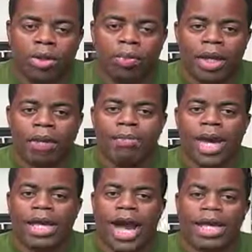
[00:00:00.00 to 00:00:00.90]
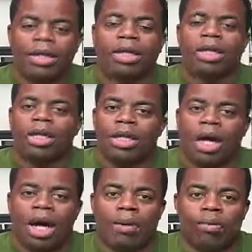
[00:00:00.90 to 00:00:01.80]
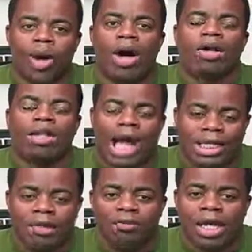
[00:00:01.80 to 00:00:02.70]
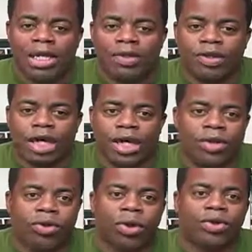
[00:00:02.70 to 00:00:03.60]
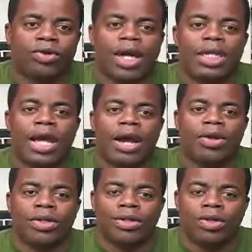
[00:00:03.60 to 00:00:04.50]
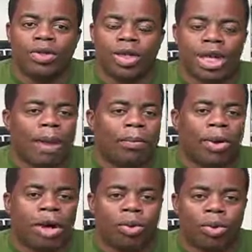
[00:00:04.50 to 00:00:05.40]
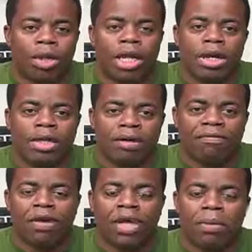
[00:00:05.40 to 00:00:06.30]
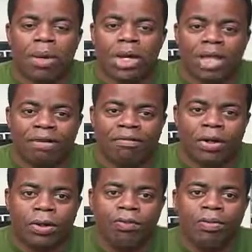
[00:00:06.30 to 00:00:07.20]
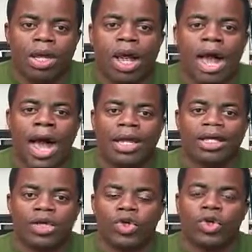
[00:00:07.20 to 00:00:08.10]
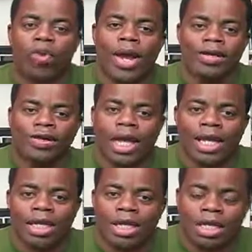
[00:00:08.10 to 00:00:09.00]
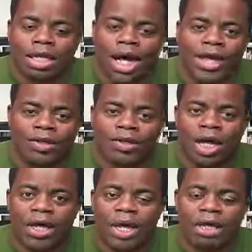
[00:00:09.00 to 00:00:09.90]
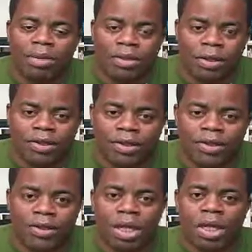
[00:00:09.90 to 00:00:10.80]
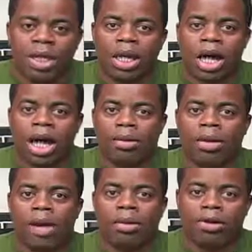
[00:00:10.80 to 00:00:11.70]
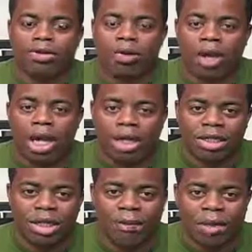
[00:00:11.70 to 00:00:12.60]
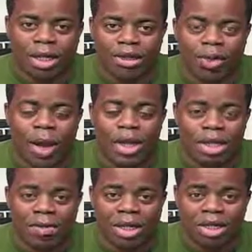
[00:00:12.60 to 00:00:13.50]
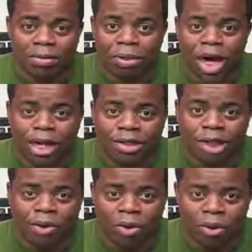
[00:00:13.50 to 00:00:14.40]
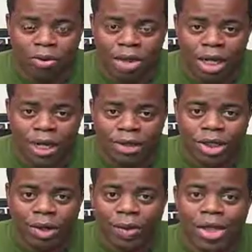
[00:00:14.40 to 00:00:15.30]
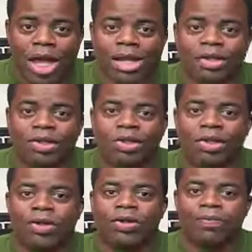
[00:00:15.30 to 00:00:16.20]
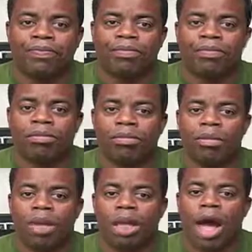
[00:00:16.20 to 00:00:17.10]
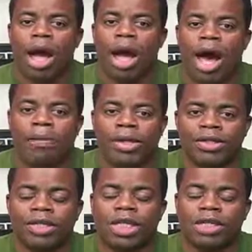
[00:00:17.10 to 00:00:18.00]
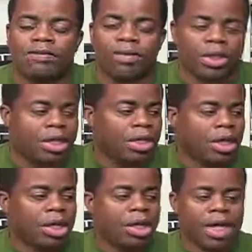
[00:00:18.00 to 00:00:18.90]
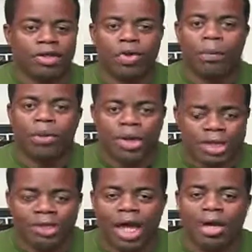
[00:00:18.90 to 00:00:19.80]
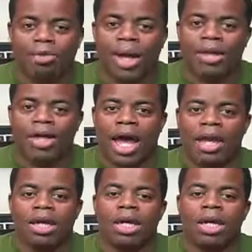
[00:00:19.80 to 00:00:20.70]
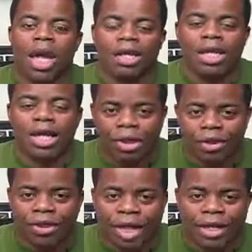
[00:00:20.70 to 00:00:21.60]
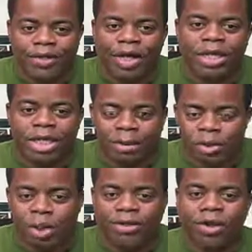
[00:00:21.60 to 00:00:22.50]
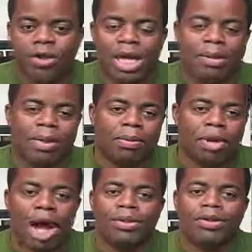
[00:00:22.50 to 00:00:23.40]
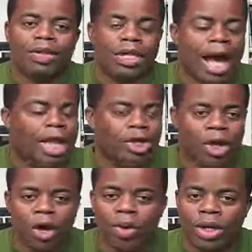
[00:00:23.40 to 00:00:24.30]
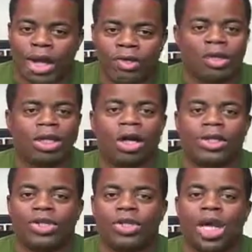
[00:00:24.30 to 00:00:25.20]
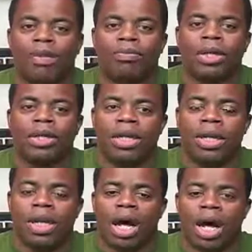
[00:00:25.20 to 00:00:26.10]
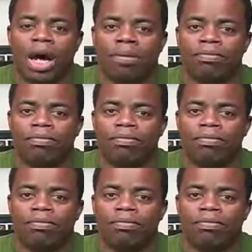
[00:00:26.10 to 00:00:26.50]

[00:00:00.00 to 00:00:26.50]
being back at it. Wow, lots of things in the works right now, and so again, I'm working on that front end marketing funnel, adding additional ways that I can get clients into my business. I'm also working on something that's quite the big surprise. I won't tell you what that is until I've been successful with it. And so I'm pretty excited about that. And then the other thing is that WSO that I've been promising, I know it hasn't launched yet, but I